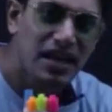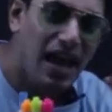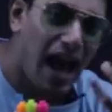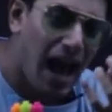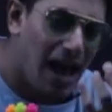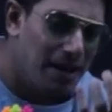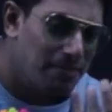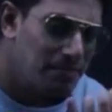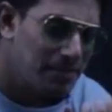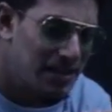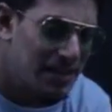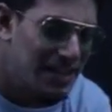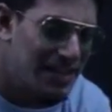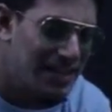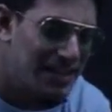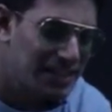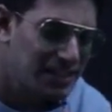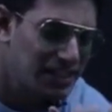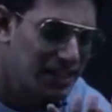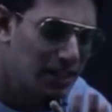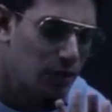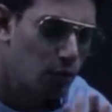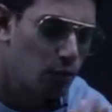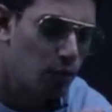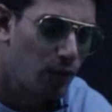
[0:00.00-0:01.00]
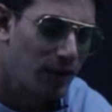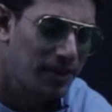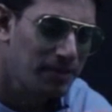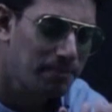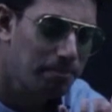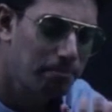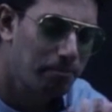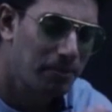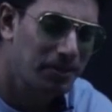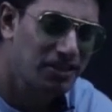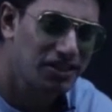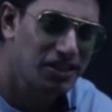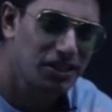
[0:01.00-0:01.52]
I'm heating
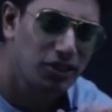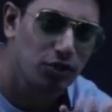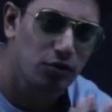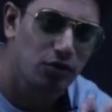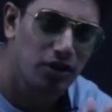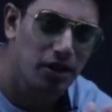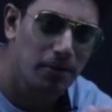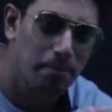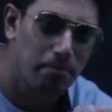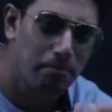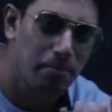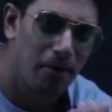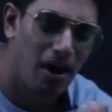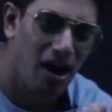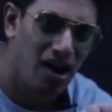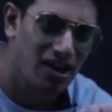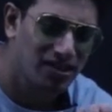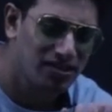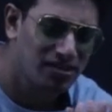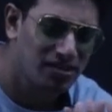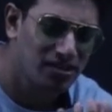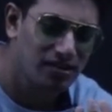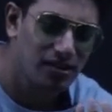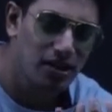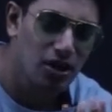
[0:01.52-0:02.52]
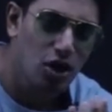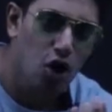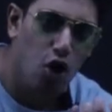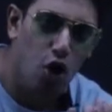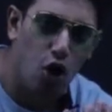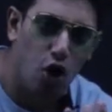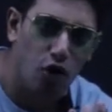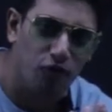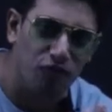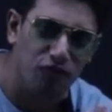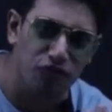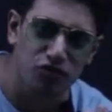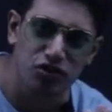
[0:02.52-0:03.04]
one particular part
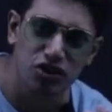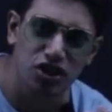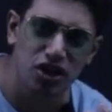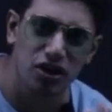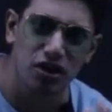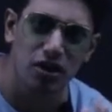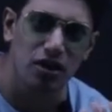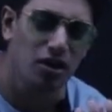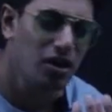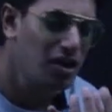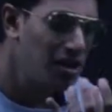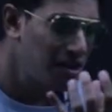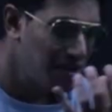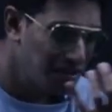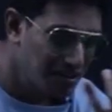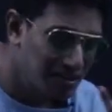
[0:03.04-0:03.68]
of the